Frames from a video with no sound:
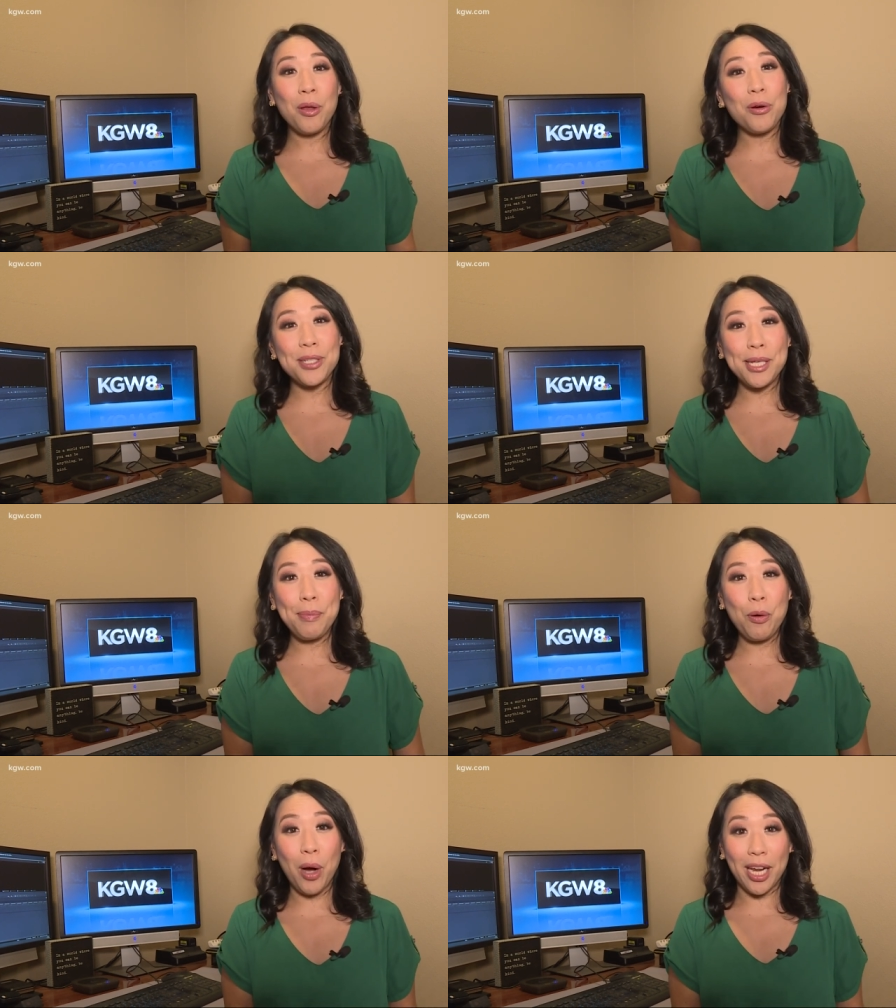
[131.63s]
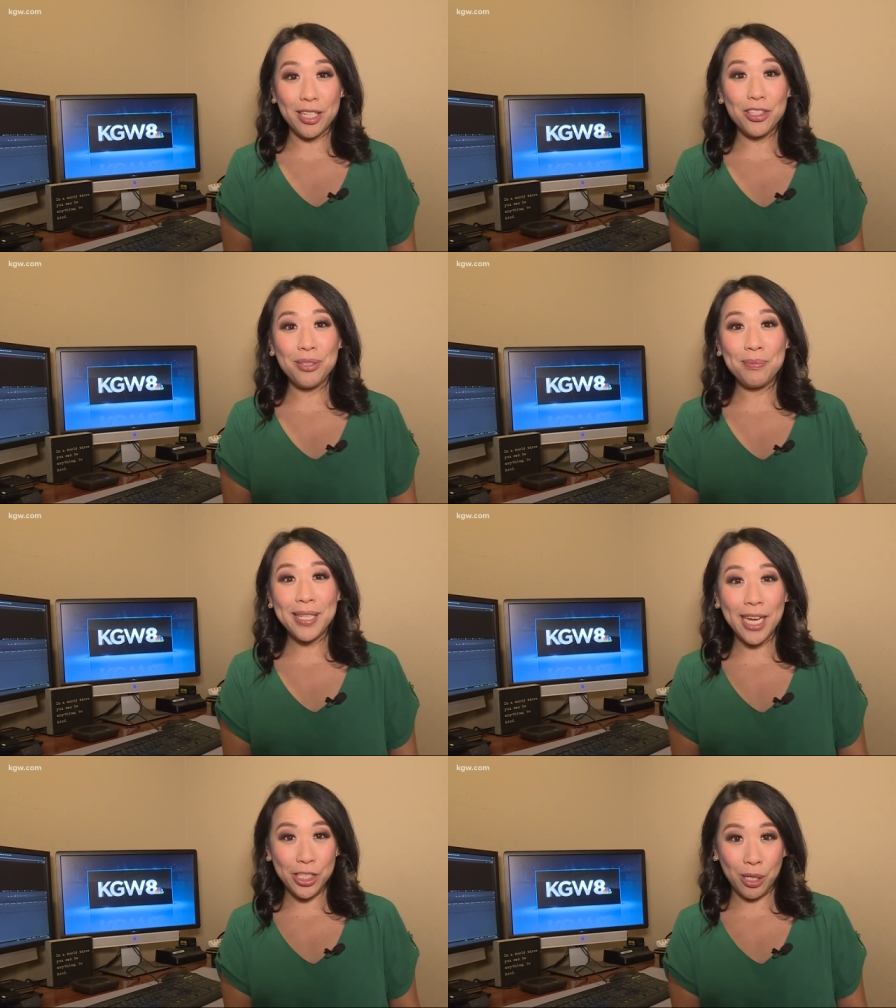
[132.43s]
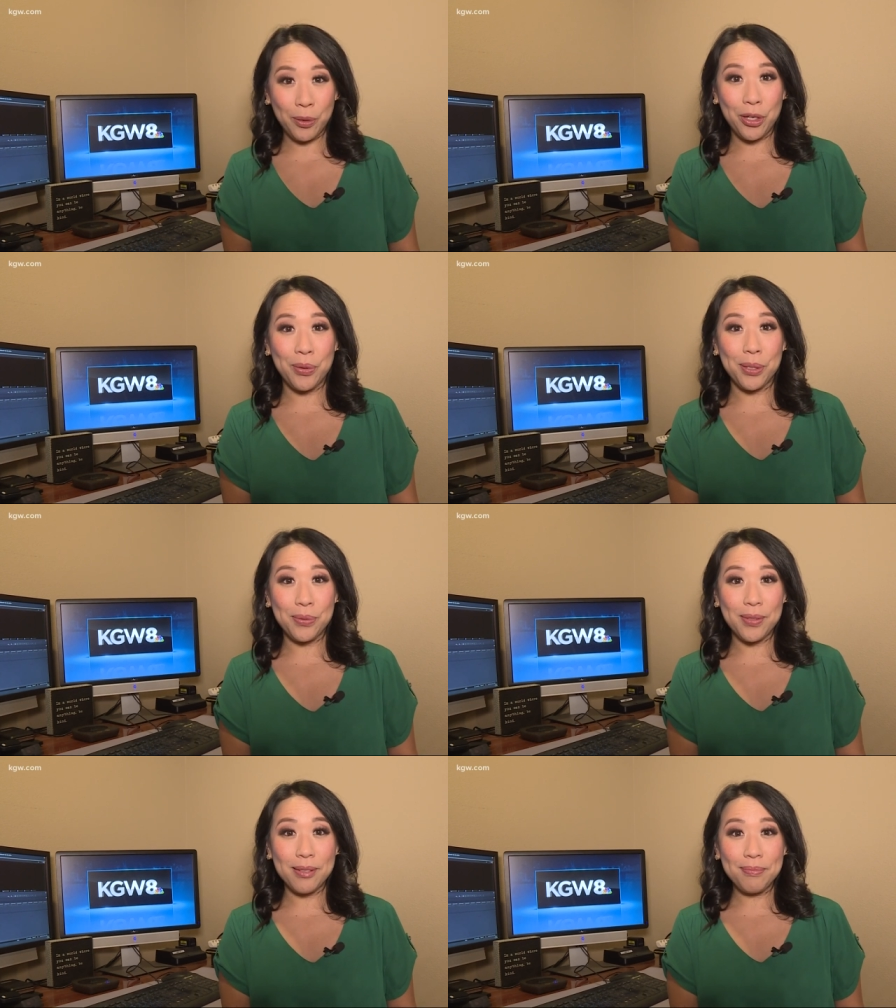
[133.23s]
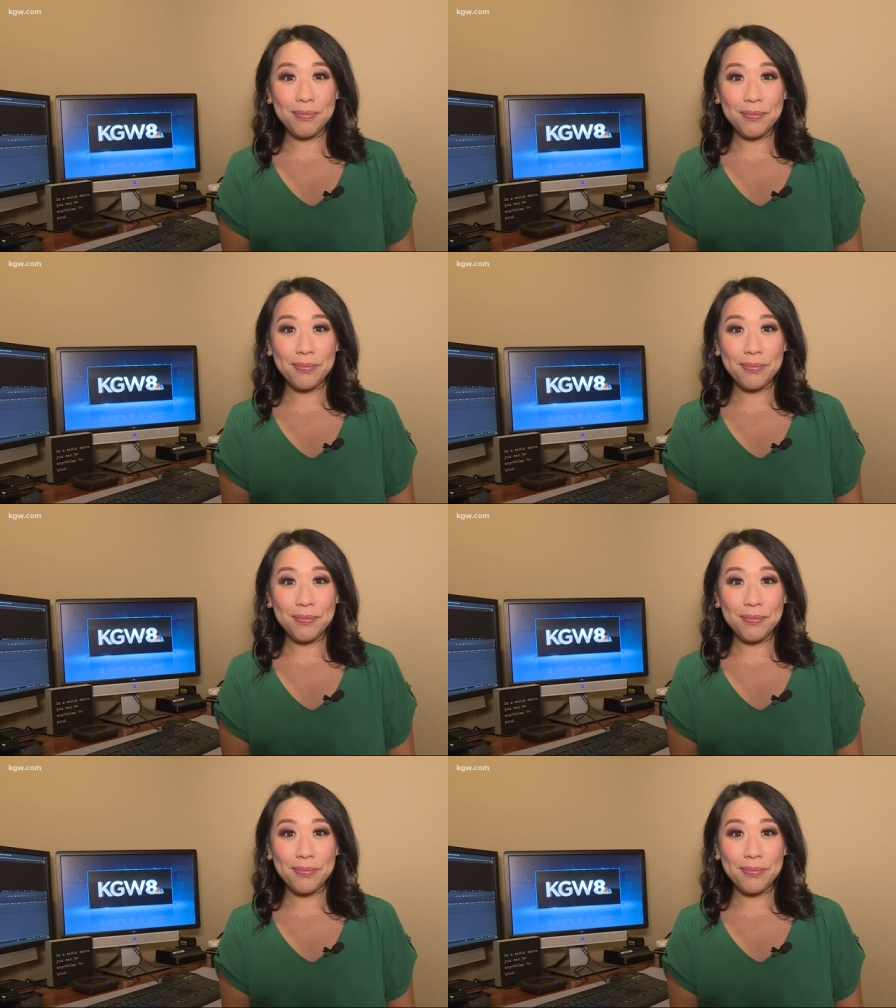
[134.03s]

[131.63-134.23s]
Christine Pitawanich, KGW News.